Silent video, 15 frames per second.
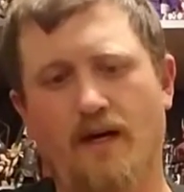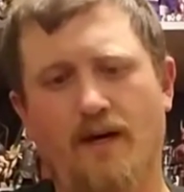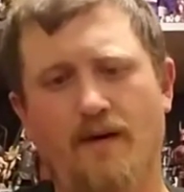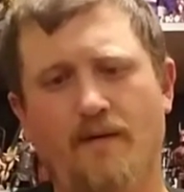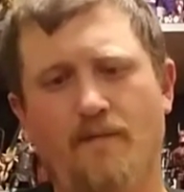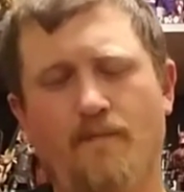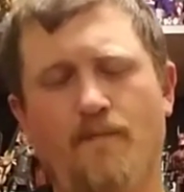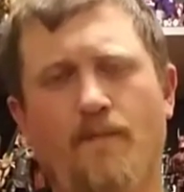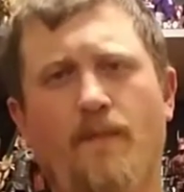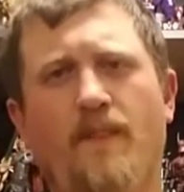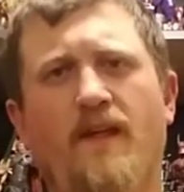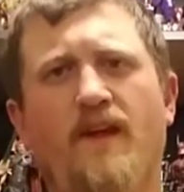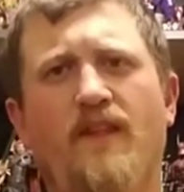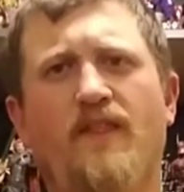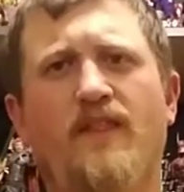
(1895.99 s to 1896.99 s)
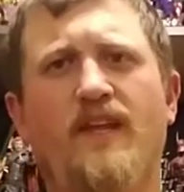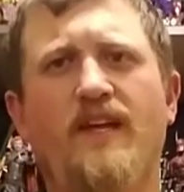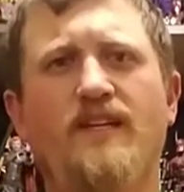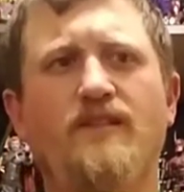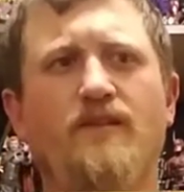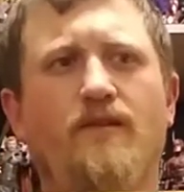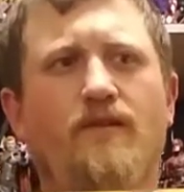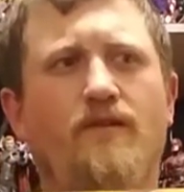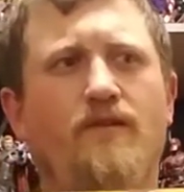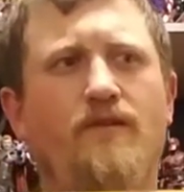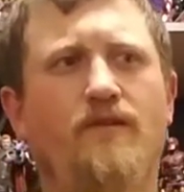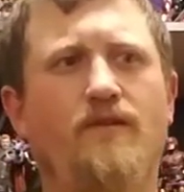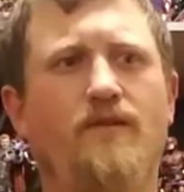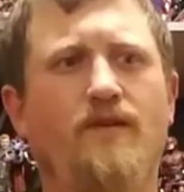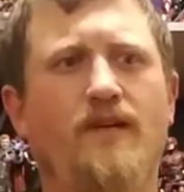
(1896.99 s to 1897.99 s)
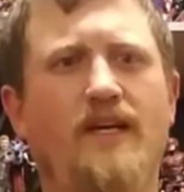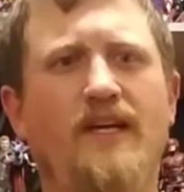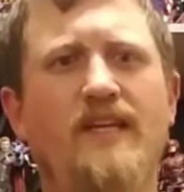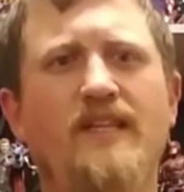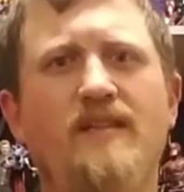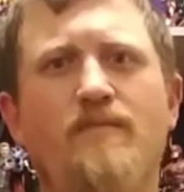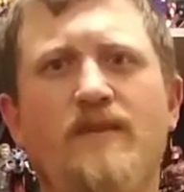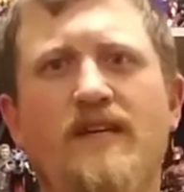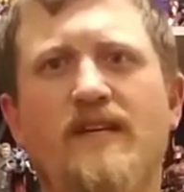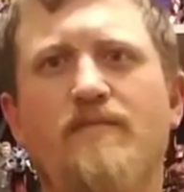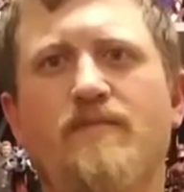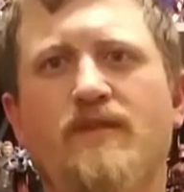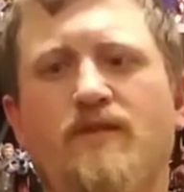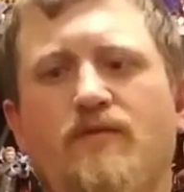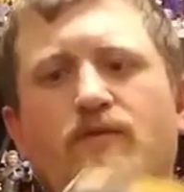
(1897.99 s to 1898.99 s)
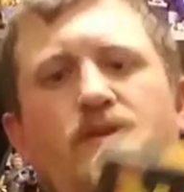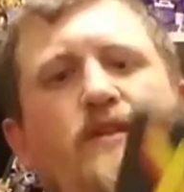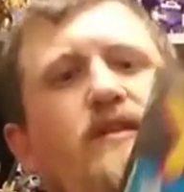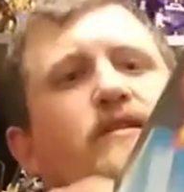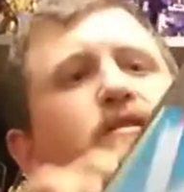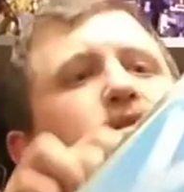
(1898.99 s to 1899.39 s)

Um, these are in the in between,